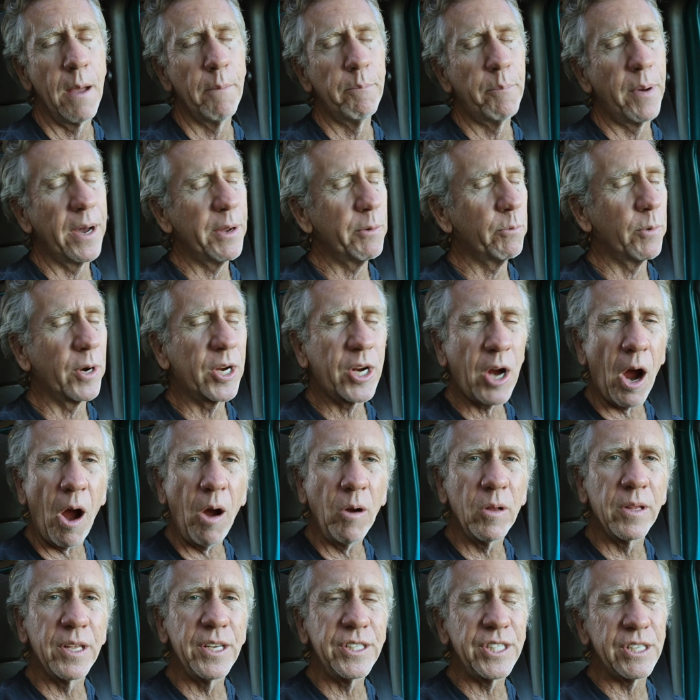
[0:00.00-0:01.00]
But
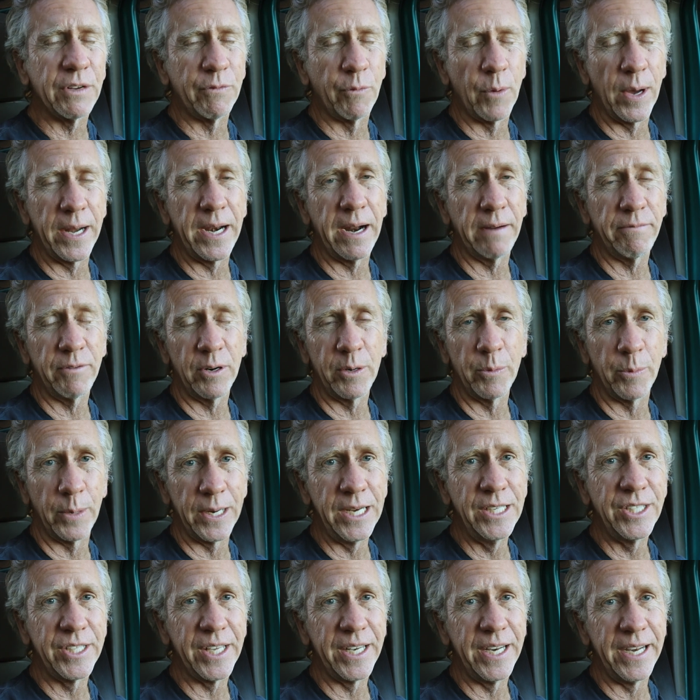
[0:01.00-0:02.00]
regardless of whatever
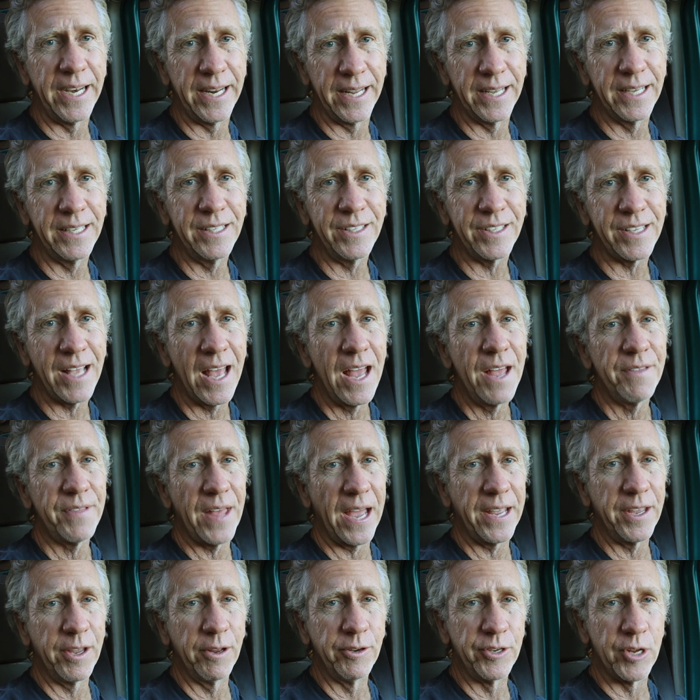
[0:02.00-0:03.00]
reason it is
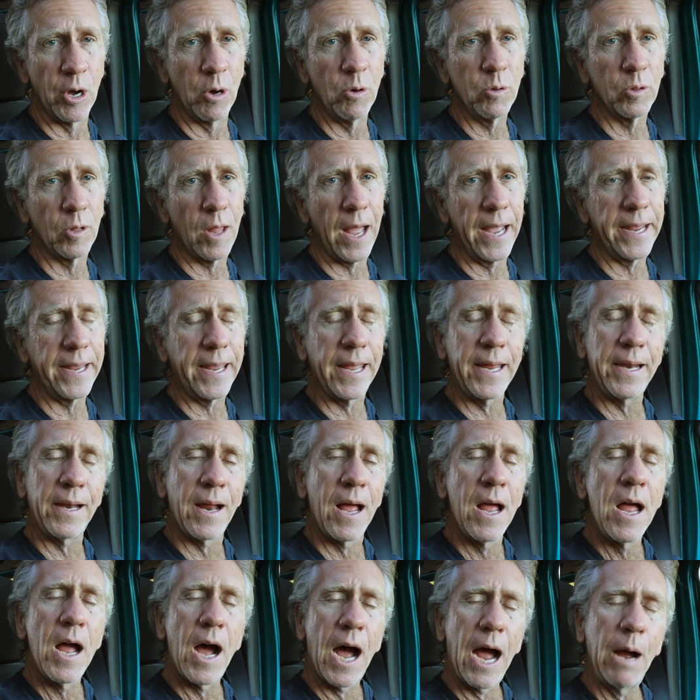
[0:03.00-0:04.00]
that you don't like it,
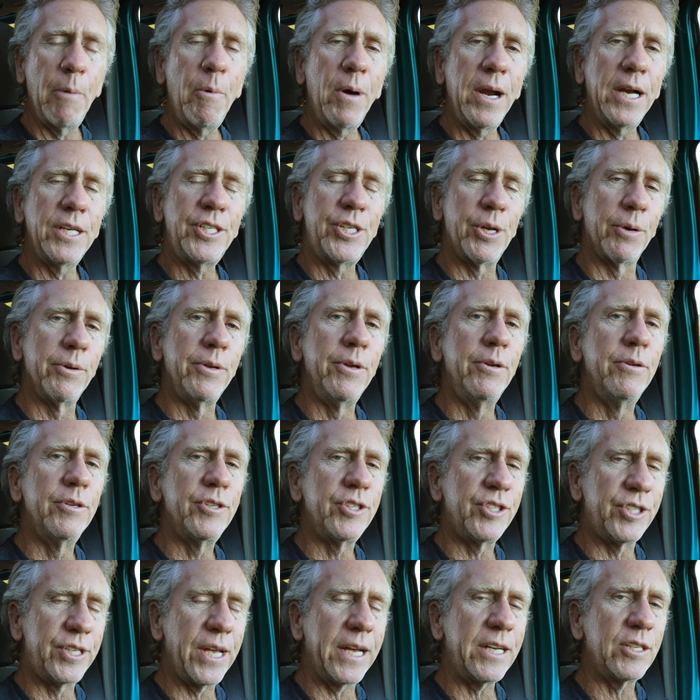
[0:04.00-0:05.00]
I want to show you
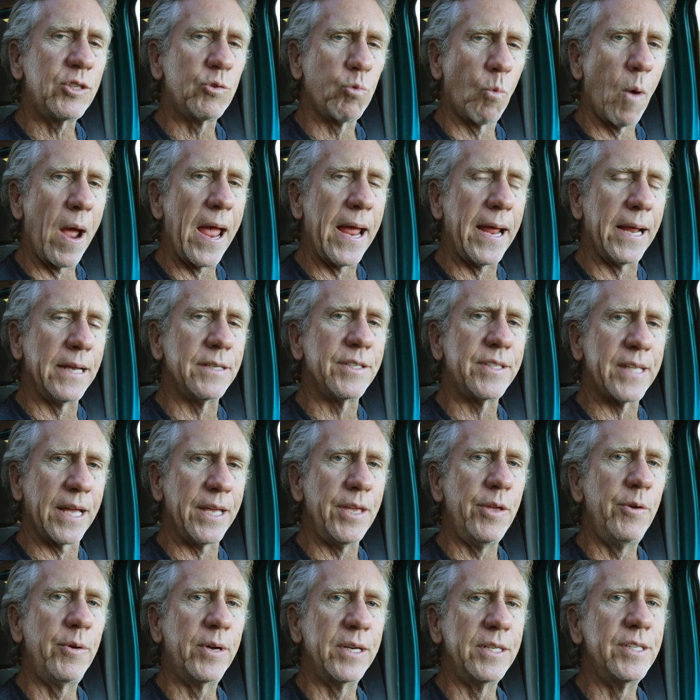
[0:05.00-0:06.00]
6 ways that
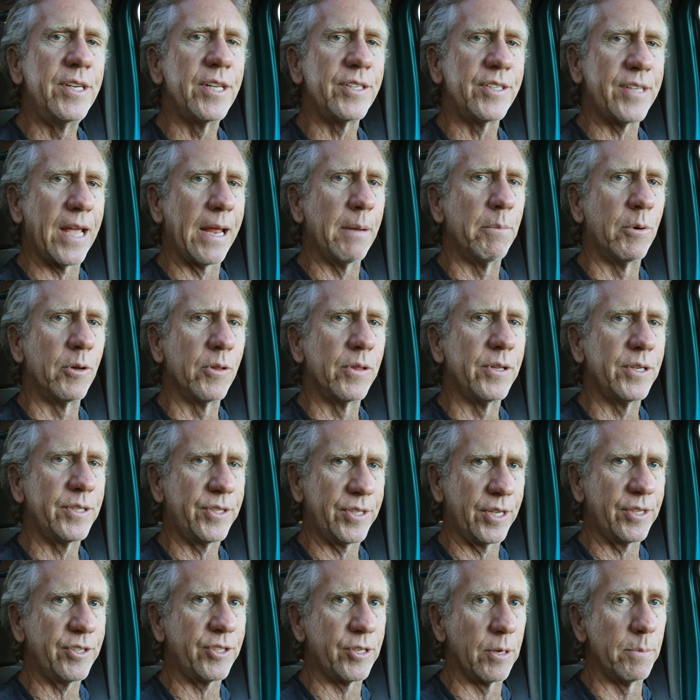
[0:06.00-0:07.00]
you can disable the
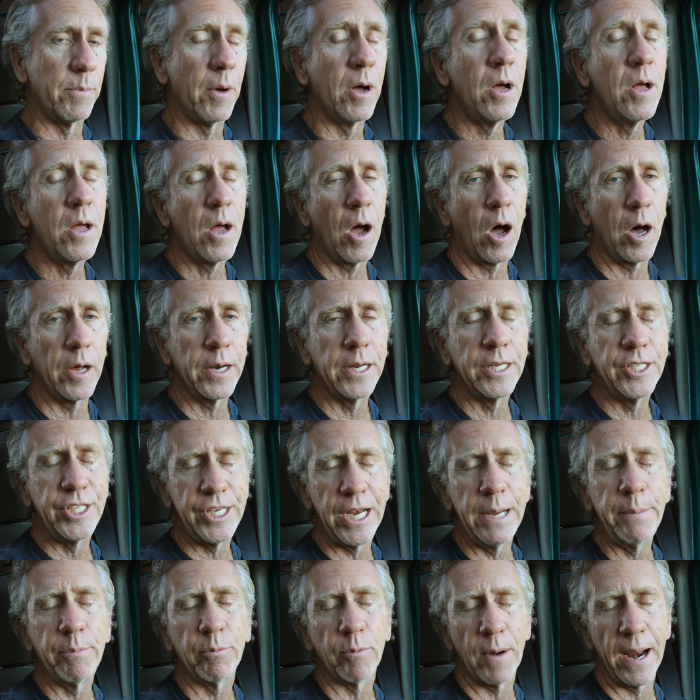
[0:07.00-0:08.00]
system on a
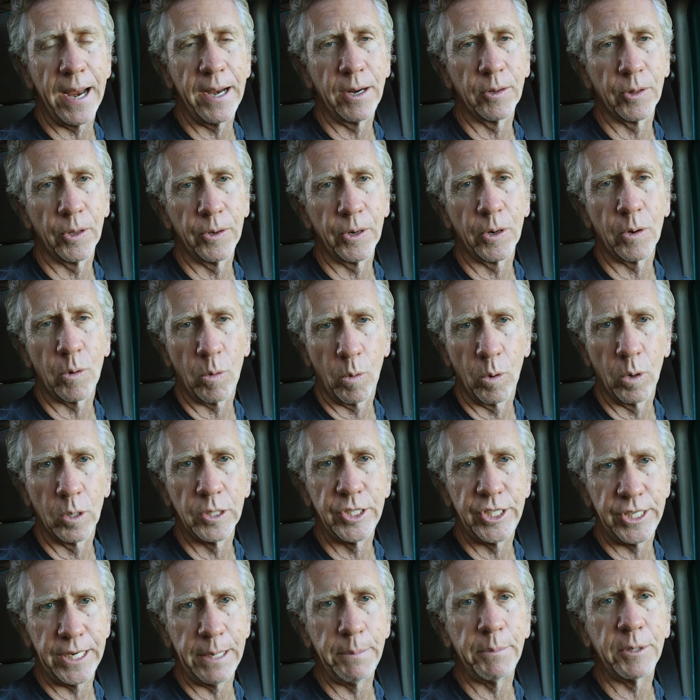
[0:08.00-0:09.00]
Jeep Wrangler or
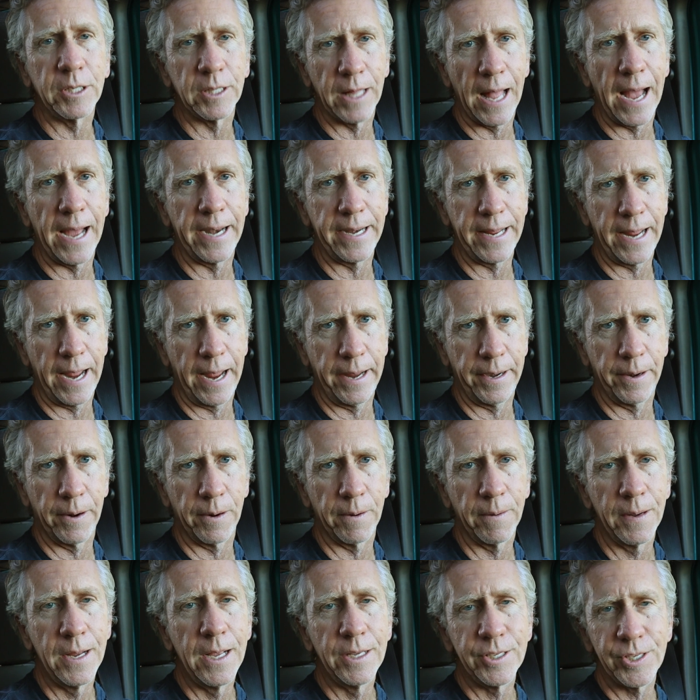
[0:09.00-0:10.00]
Jeep Gladiator.
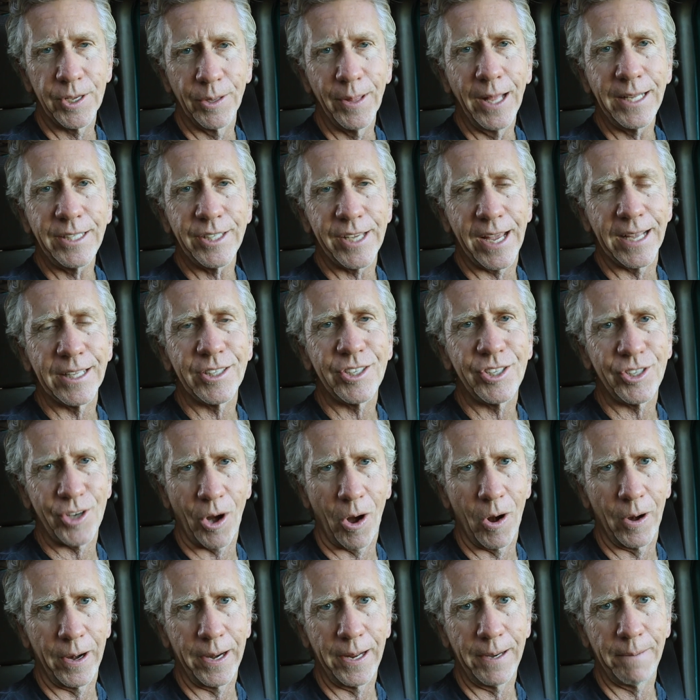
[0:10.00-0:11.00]
So let's get
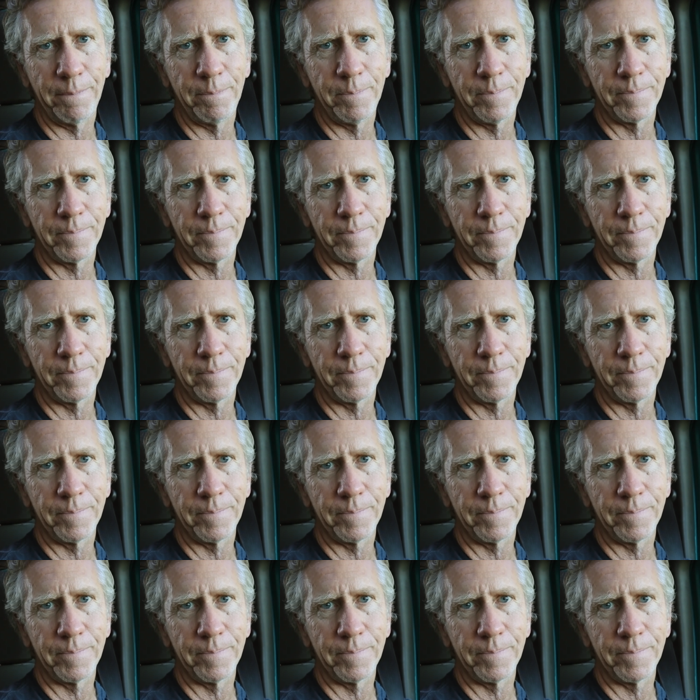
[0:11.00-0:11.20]
started.